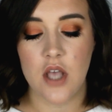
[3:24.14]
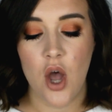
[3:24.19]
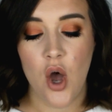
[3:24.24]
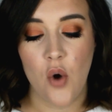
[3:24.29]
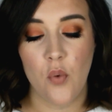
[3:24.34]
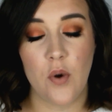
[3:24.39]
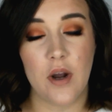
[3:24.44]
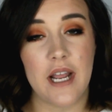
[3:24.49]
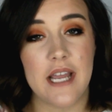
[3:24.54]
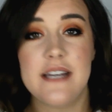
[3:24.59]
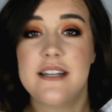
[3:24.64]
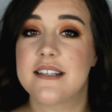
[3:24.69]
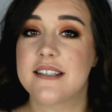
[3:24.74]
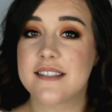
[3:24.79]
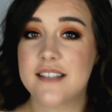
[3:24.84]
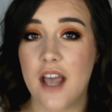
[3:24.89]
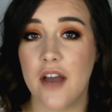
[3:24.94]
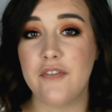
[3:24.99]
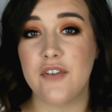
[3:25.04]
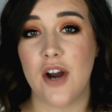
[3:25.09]
What I
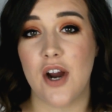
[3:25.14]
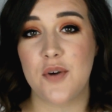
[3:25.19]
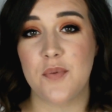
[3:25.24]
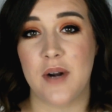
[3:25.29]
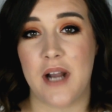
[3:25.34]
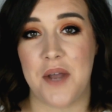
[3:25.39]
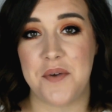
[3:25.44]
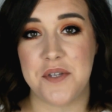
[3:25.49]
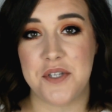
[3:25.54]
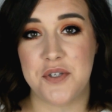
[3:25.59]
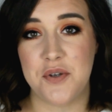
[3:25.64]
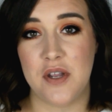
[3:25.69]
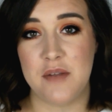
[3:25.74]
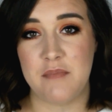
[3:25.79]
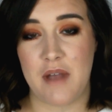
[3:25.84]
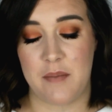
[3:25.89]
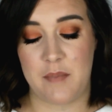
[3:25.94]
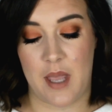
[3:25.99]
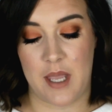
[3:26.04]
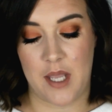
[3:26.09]
discovered when I was doing
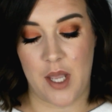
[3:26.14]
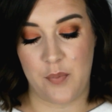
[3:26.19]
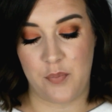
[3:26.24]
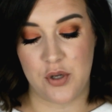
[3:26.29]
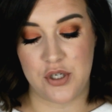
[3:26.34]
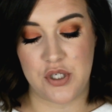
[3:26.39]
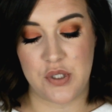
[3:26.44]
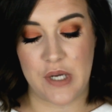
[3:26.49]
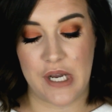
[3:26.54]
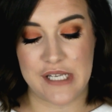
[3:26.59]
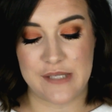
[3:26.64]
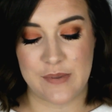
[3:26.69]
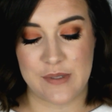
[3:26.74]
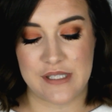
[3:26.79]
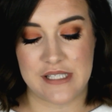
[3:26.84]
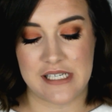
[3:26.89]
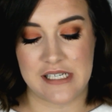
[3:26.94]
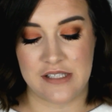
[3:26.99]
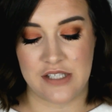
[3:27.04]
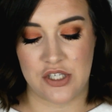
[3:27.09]
my makeup, which you guys will
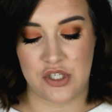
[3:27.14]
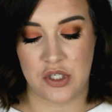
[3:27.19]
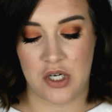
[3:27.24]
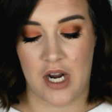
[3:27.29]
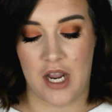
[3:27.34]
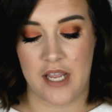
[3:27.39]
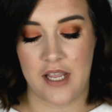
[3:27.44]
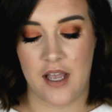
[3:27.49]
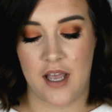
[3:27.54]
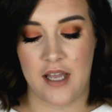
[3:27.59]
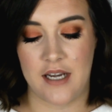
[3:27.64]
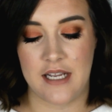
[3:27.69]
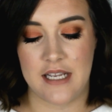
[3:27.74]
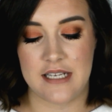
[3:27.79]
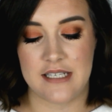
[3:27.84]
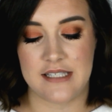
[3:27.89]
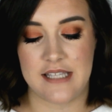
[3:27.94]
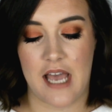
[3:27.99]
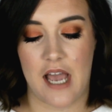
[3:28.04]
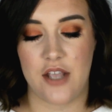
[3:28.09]
see in the try-on,
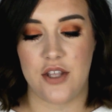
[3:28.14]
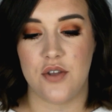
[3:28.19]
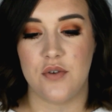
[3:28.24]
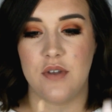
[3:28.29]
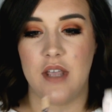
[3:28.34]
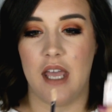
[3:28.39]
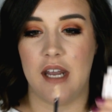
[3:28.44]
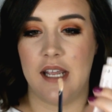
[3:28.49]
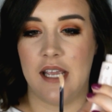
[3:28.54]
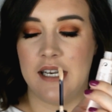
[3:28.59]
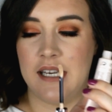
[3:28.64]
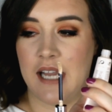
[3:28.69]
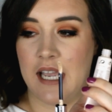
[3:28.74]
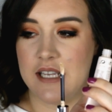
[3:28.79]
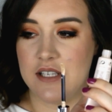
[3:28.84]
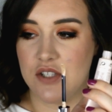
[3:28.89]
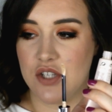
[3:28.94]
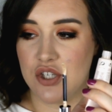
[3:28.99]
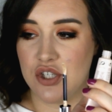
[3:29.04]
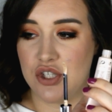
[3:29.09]
is that you get a
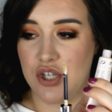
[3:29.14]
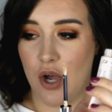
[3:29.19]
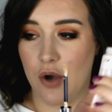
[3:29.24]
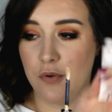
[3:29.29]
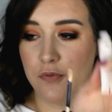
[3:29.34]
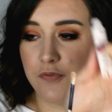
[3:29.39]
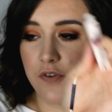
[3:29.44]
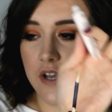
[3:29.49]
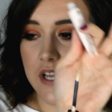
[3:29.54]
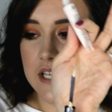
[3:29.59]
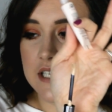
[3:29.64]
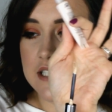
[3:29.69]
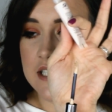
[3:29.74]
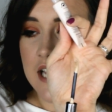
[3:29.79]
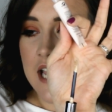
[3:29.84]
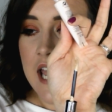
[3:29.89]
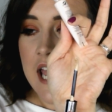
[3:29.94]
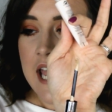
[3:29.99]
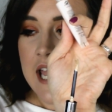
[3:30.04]
nice doe foot.